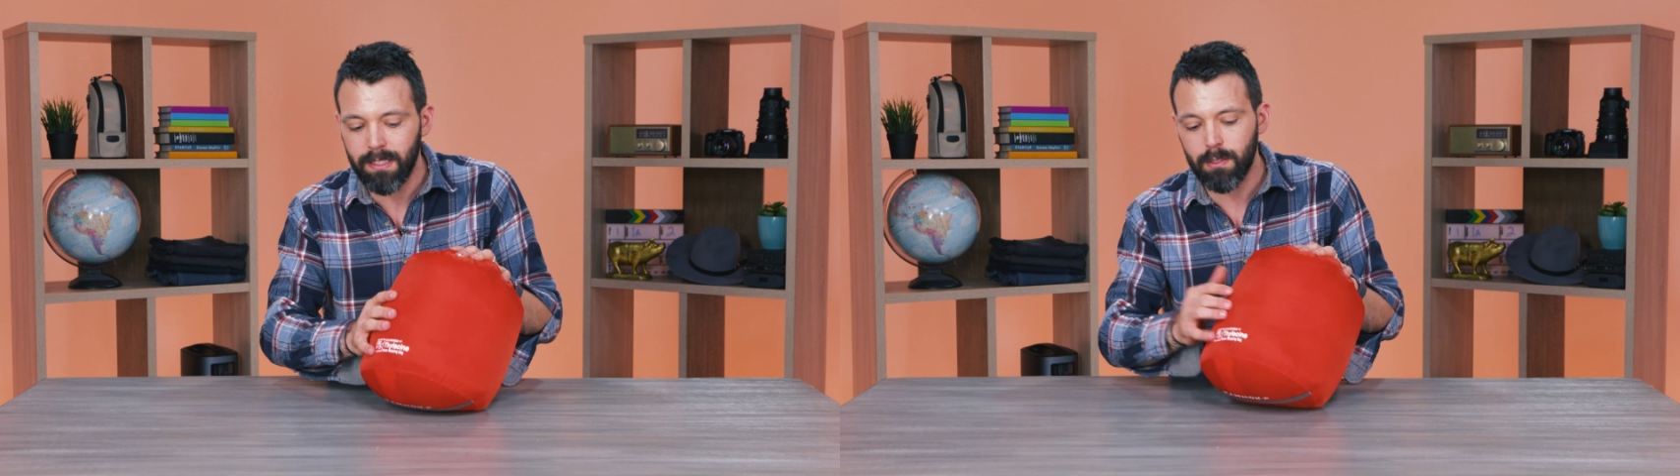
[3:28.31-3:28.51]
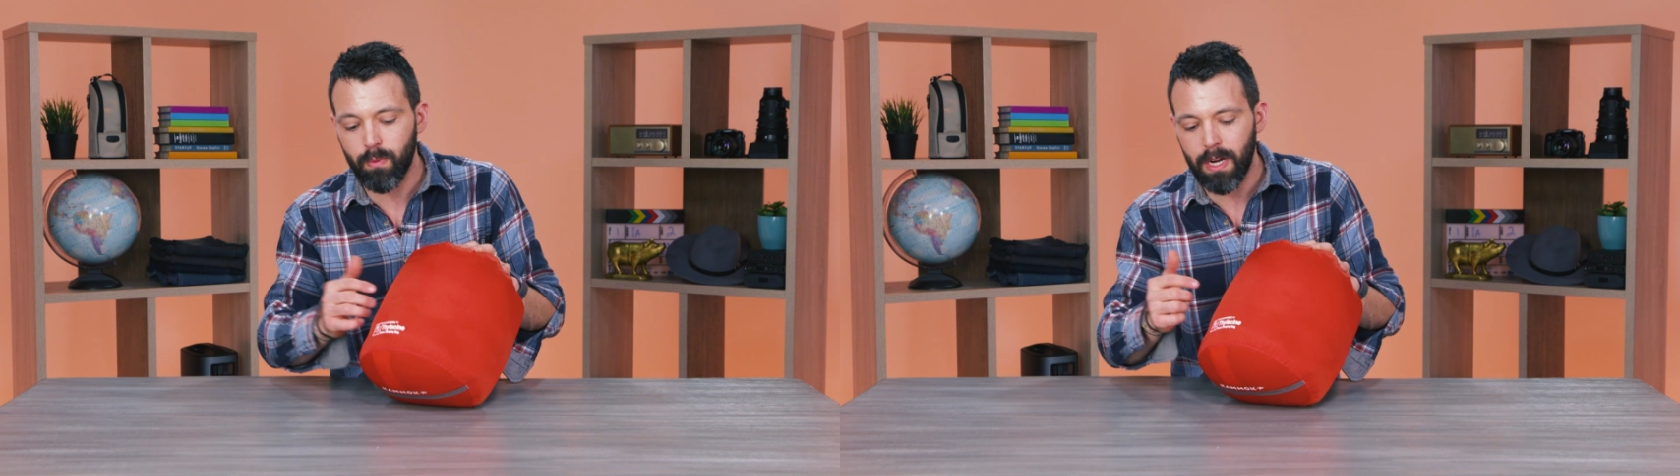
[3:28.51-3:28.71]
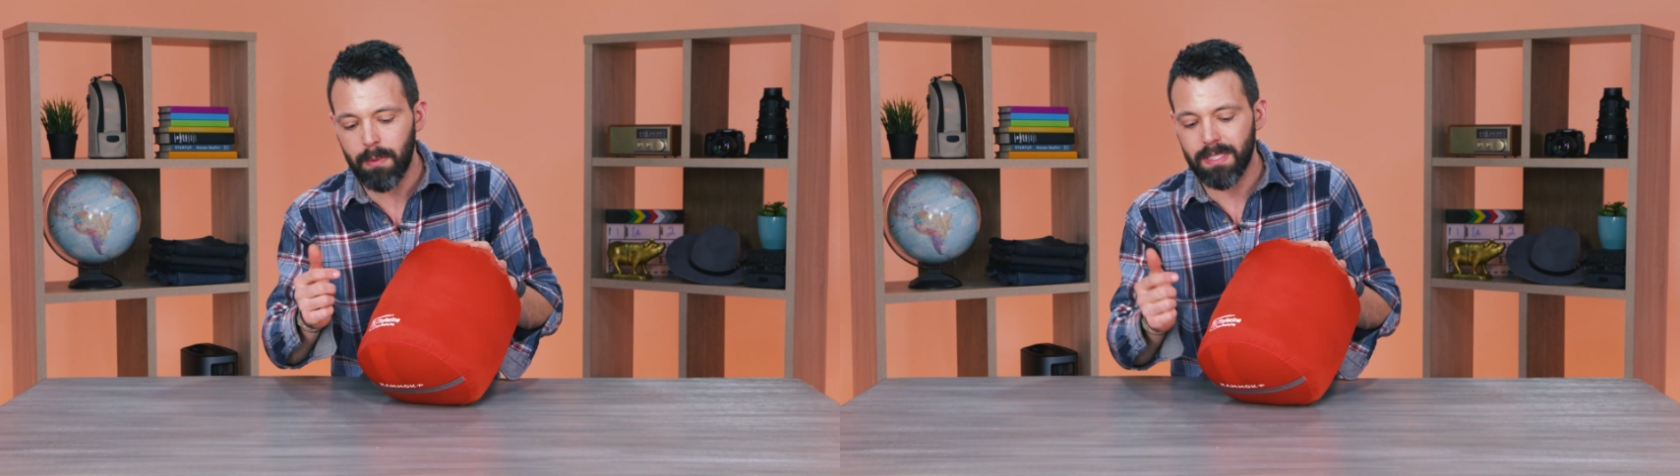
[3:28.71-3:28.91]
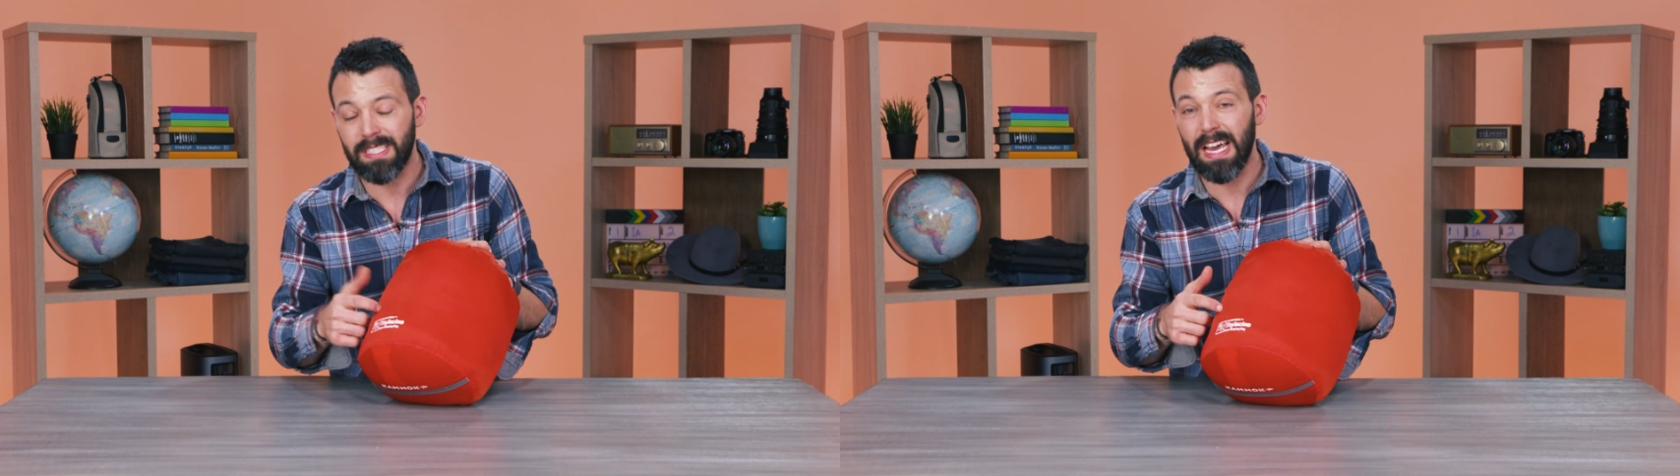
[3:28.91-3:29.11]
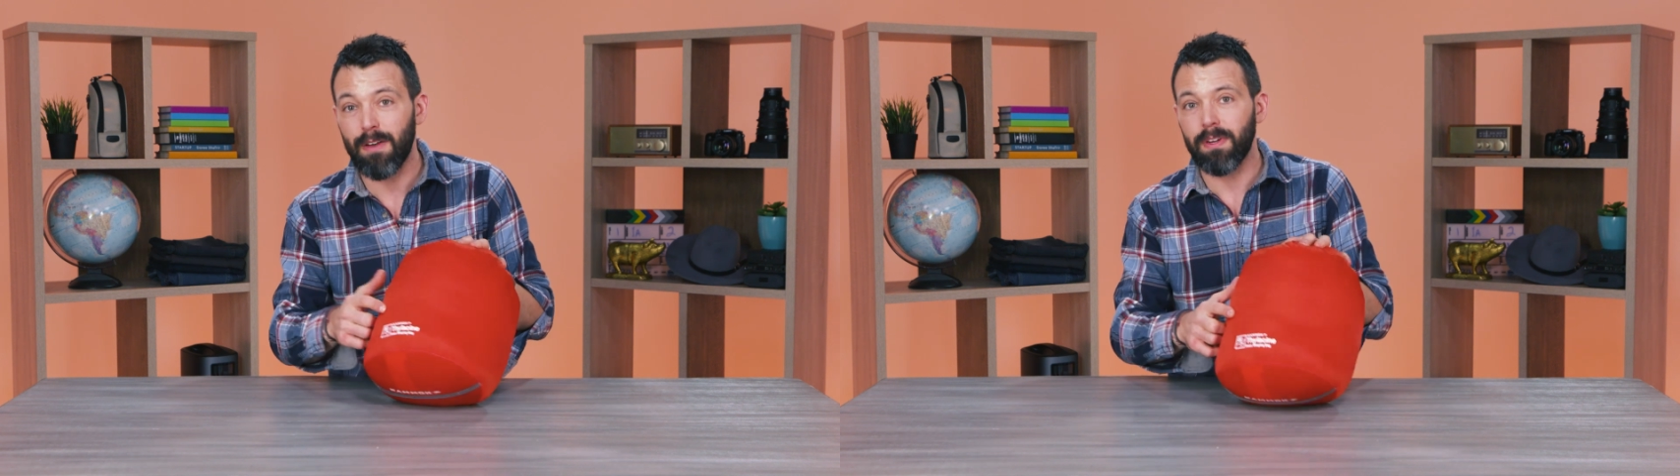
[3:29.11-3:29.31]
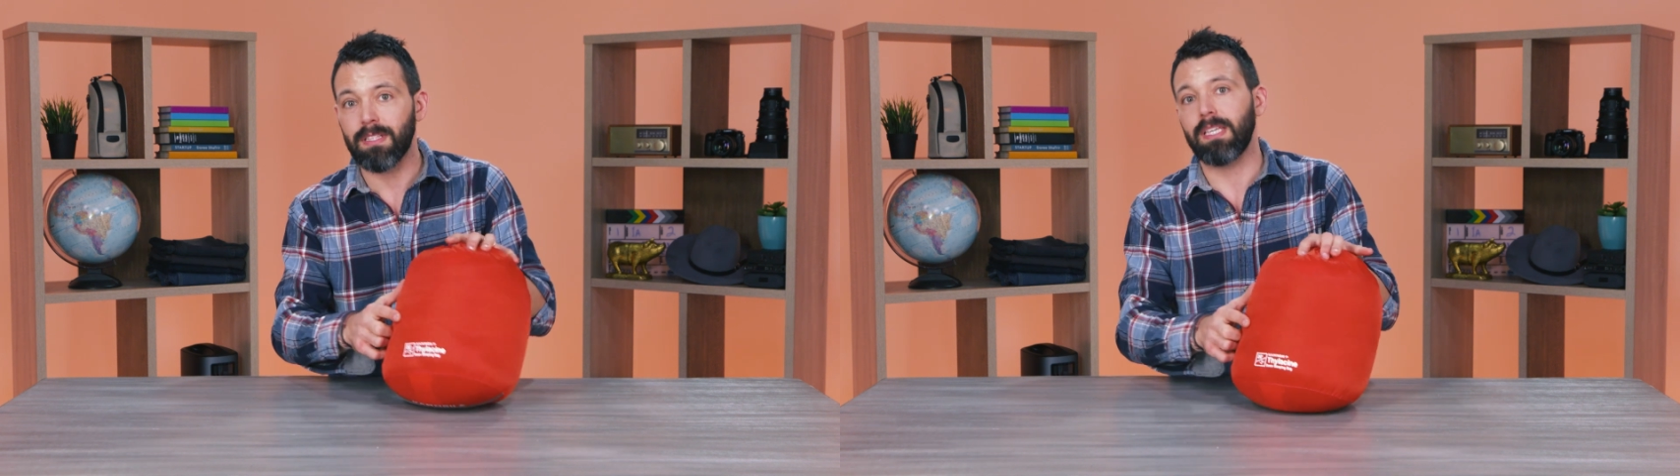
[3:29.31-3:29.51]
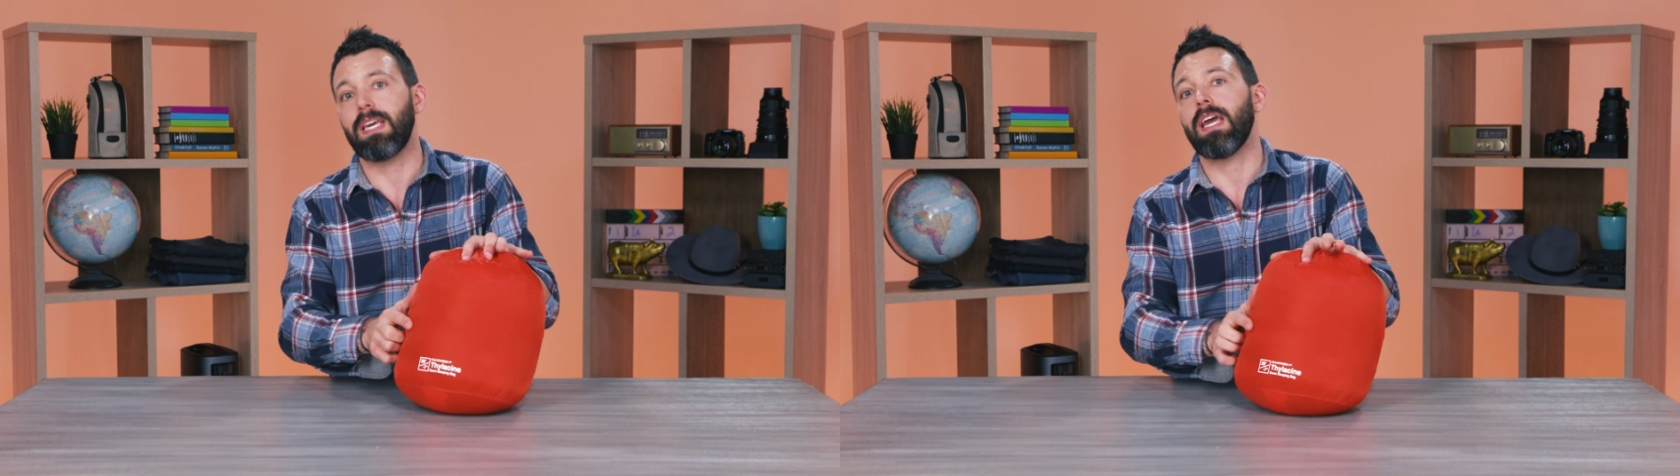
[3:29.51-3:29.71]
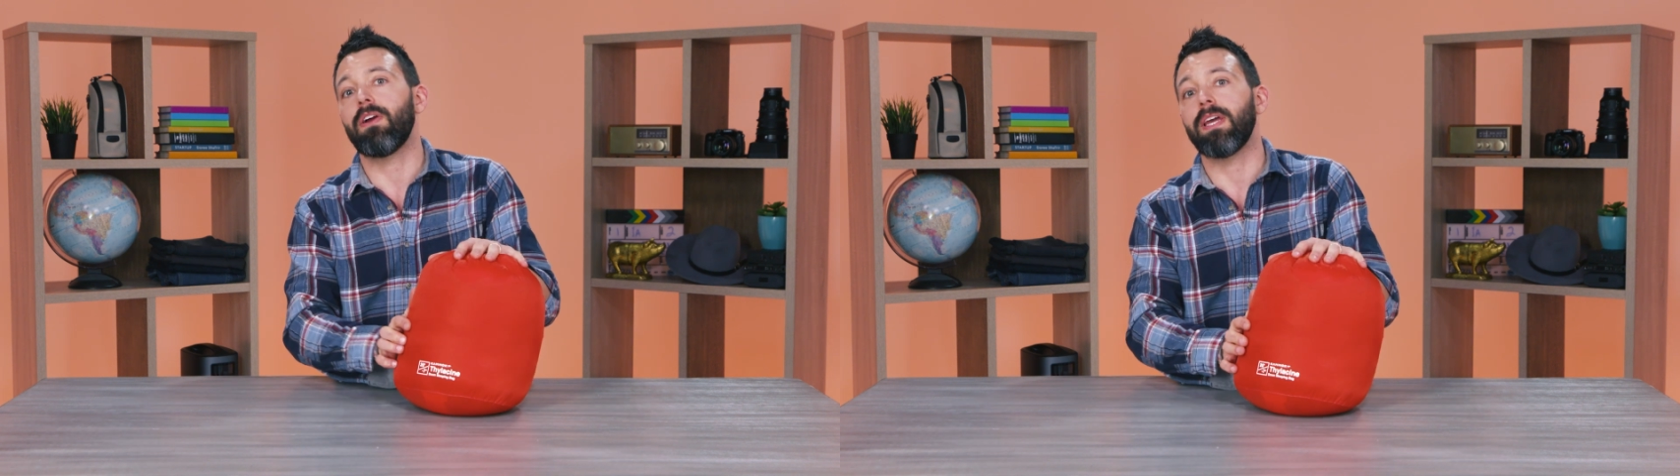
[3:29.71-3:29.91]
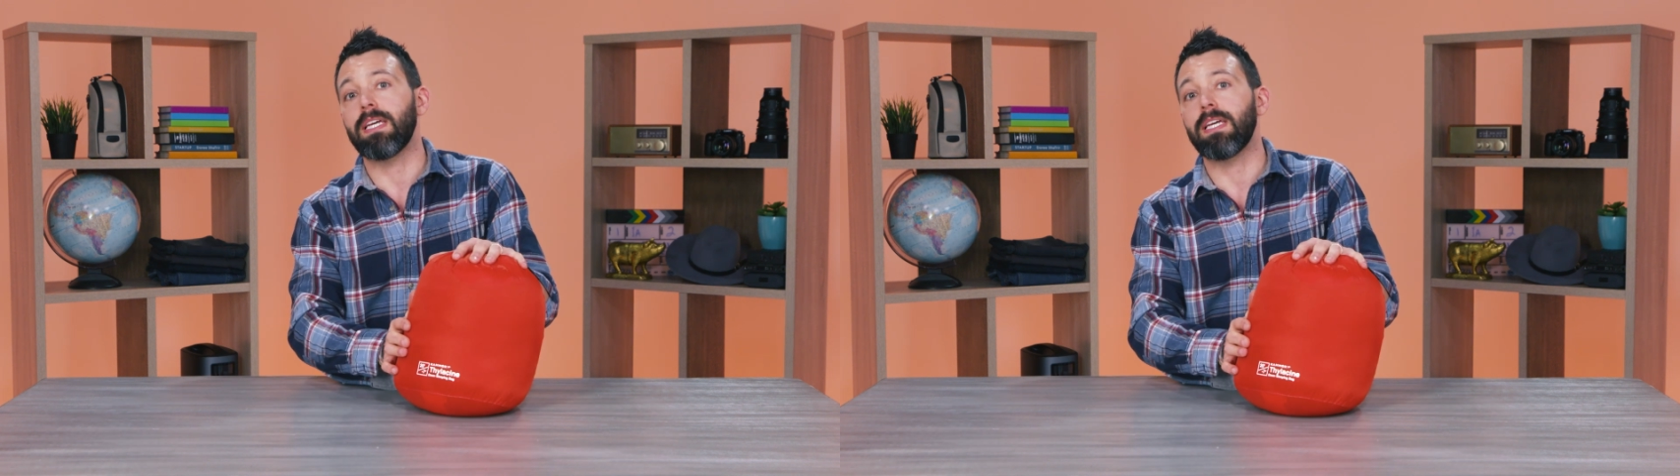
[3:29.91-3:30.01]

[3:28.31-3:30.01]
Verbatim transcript: This is one I would definitely carry